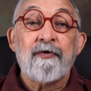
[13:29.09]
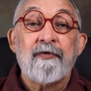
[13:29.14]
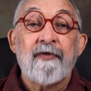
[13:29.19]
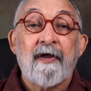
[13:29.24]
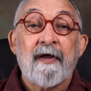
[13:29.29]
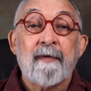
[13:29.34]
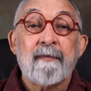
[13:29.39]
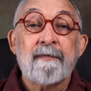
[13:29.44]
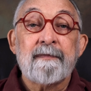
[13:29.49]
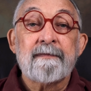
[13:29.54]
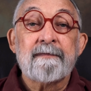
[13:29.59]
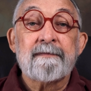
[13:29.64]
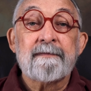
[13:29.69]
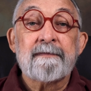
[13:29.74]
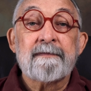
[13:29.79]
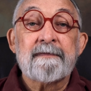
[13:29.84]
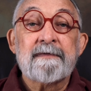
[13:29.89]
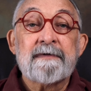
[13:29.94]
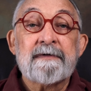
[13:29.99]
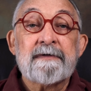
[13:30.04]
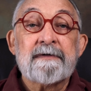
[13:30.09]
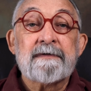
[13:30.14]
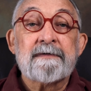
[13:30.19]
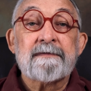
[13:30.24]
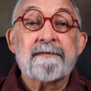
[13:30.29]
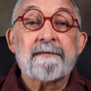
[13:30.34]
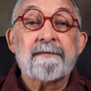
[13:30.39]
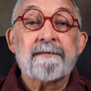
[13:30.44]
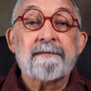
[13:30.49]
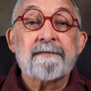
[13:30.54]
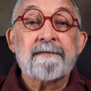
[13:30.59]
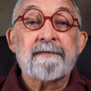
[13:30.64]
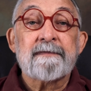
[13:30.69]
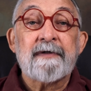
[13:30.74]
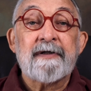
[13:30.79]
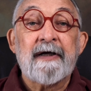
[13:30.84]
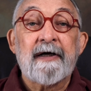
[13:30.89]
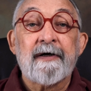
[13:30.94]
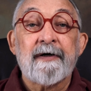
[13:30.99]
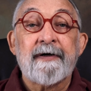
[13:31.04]
them.
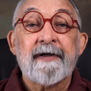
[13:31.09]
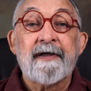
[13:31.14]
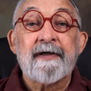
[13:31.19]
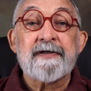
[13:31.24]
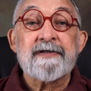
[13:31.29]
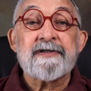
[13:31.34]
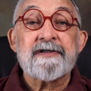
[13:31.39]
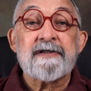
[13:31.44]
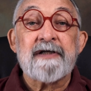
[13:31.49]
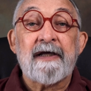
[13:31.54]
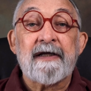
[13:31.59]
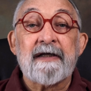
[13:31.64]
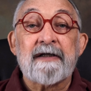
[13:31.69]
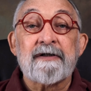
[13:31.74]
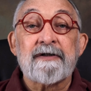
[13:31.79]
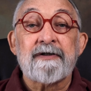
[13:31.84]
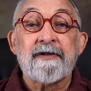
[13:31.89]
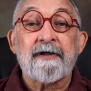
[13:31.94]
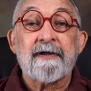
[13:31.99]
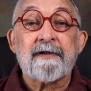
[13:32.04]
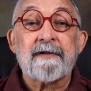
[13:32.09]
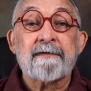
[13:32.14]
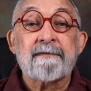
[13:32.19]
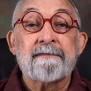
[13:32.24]
There it is. Take a look.